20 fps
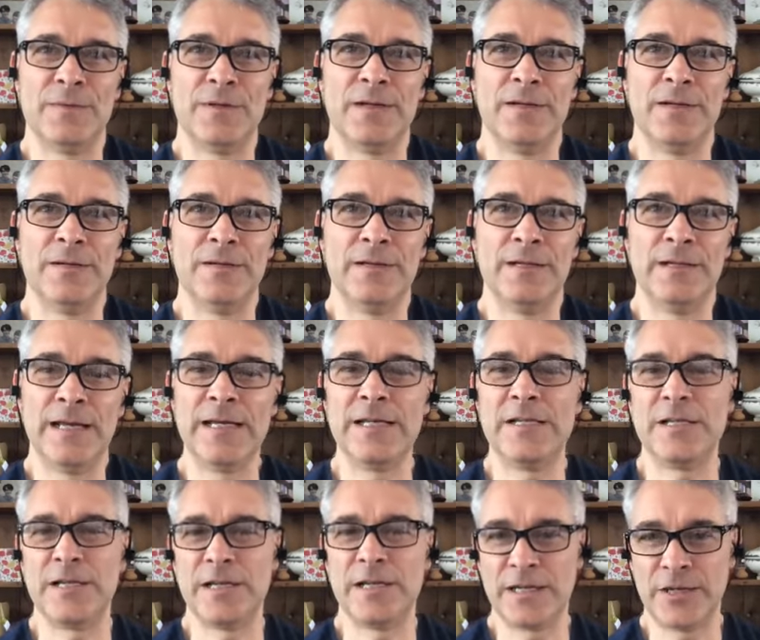a,
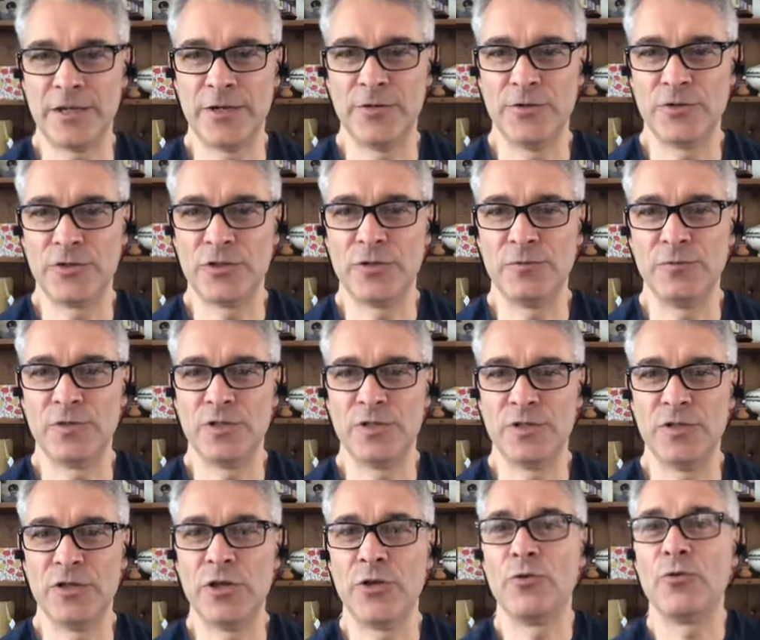lady I coached who was a
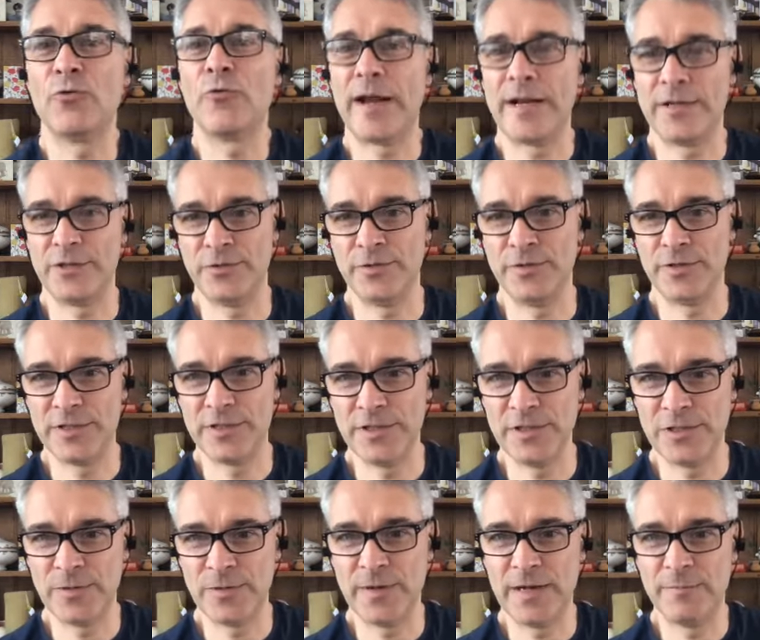new graduate
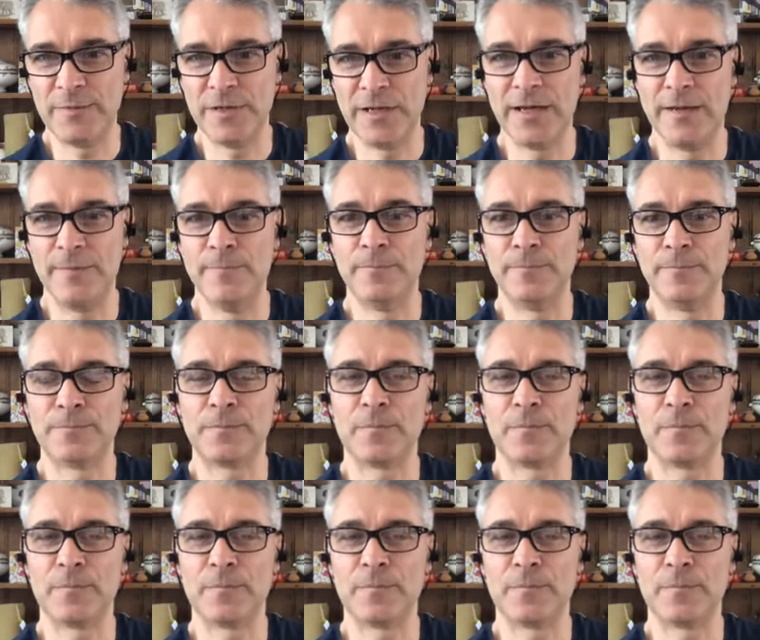into IBM